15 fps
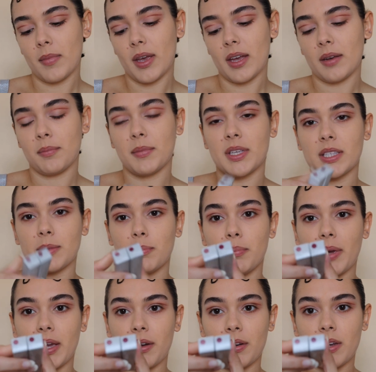And Miss
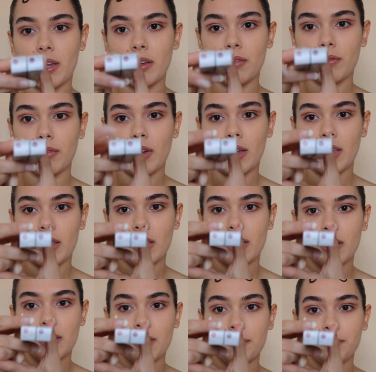Berry right
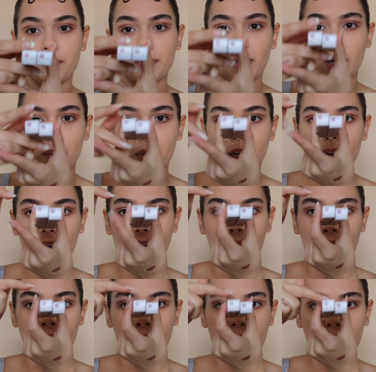here. I'm gonna
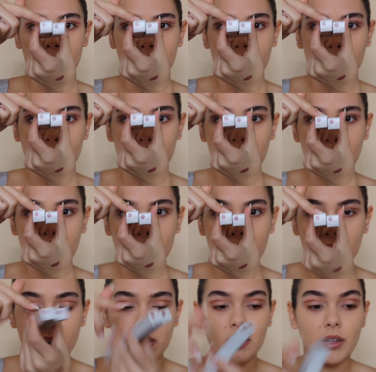add
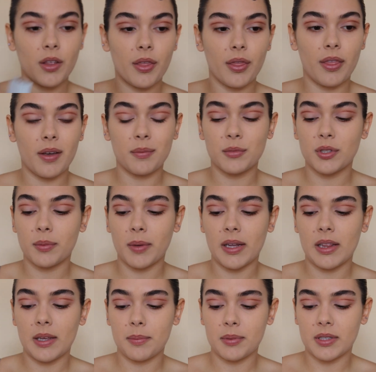them to
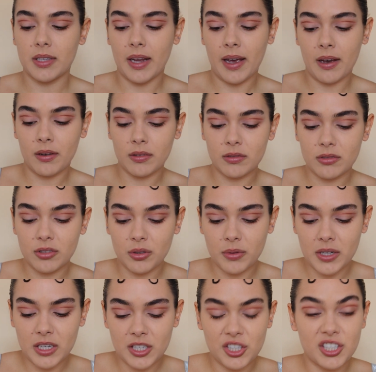my lips now so
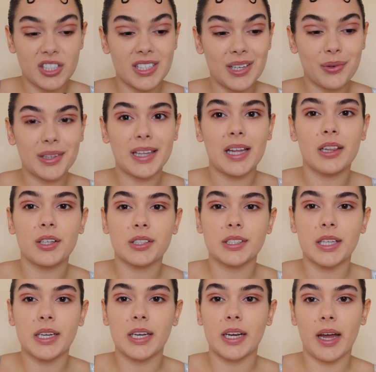we can just see what that
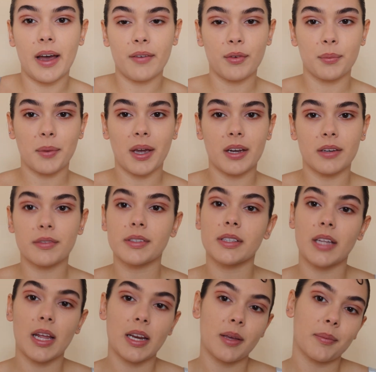looks like and have them kind of
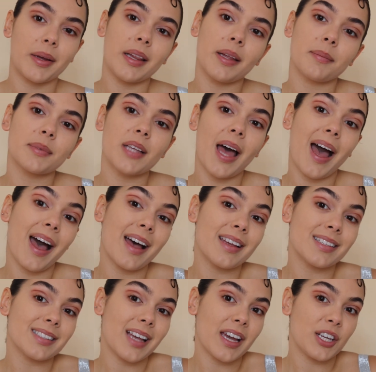staining my lips
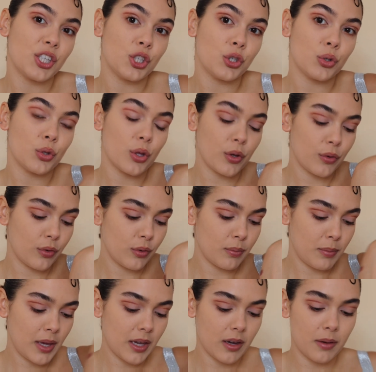as I do the
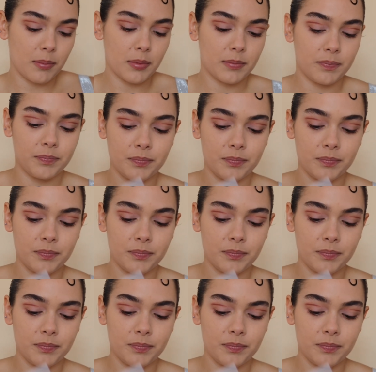makeup.